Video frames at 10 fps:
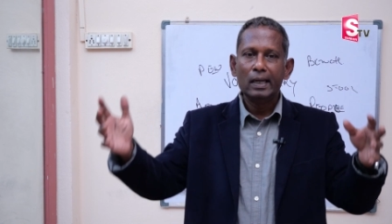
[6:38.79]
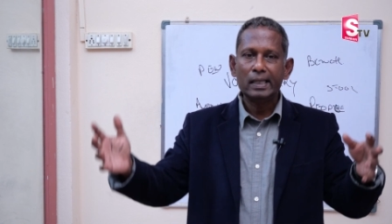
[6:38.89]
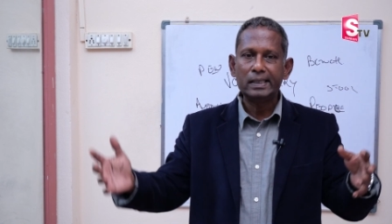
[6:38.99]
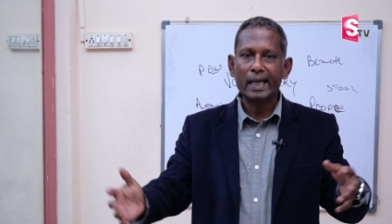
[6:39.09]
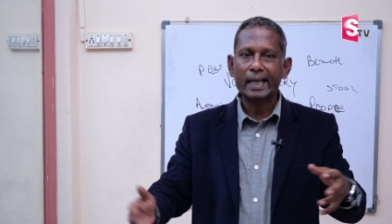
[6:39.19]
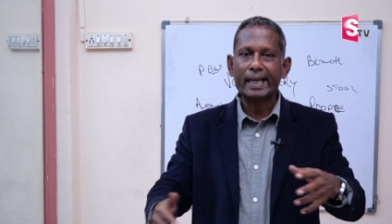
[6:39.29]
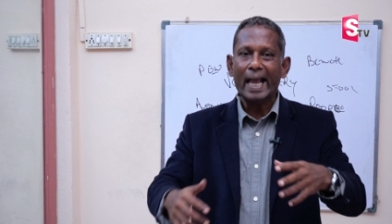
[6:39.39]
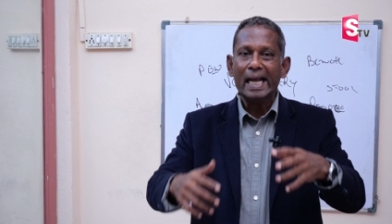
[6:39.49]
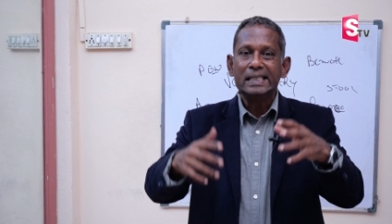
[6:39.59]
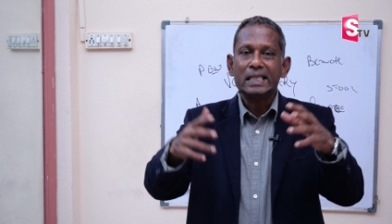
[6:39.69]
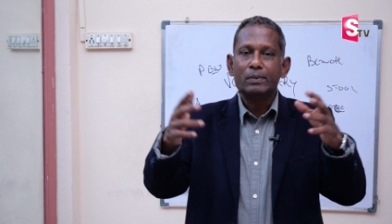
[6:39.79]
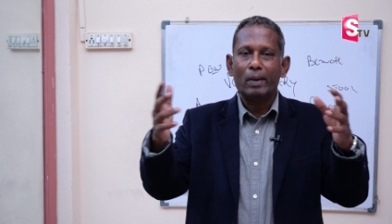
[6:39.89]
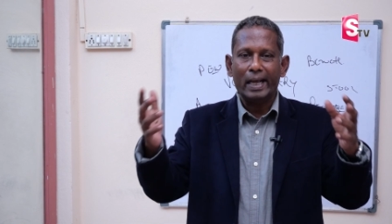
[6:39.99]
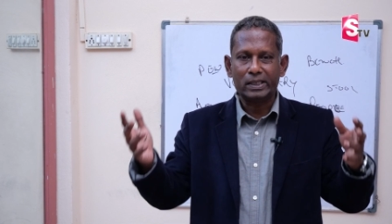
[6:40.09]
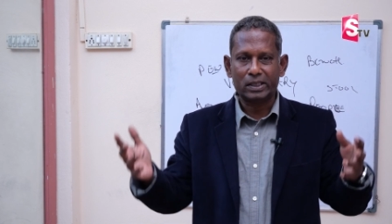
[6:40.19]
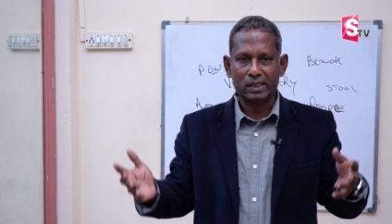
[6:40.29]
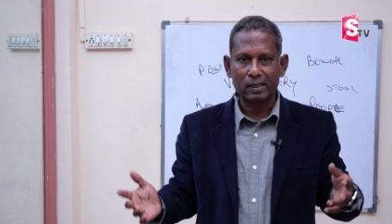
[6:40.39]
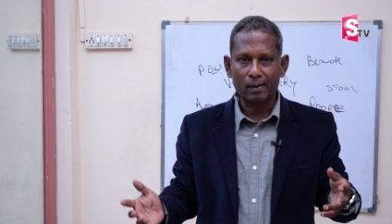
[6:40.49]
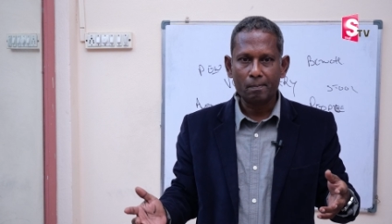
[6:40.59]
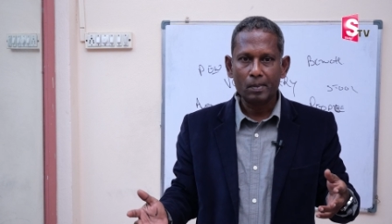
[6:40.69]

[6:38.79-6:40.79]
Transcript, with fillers: let's say, gated place.